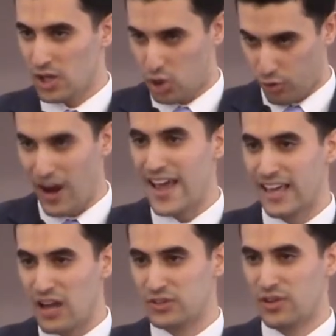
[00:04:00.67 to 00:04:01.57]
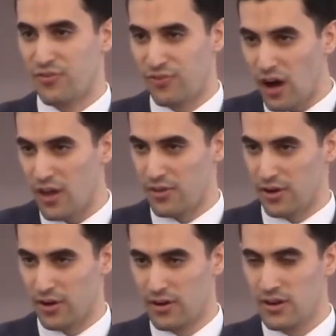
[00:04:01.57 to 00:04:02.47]
crying out to the
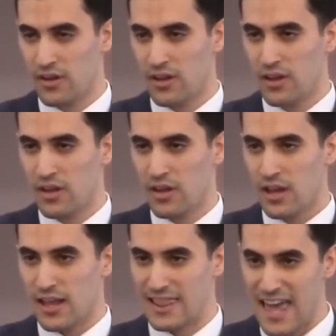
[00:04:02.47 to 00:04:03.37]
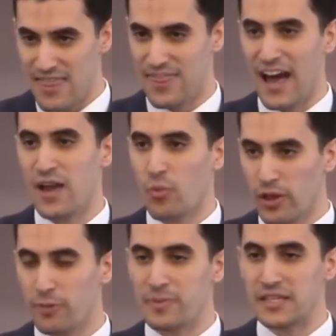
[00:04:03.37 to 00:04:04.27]
Father, Let thy
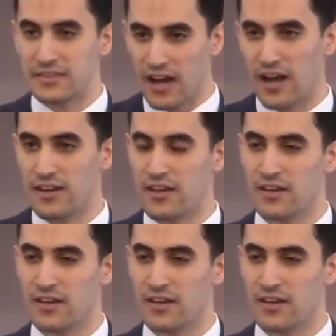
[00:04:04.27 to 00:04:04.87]
will be done.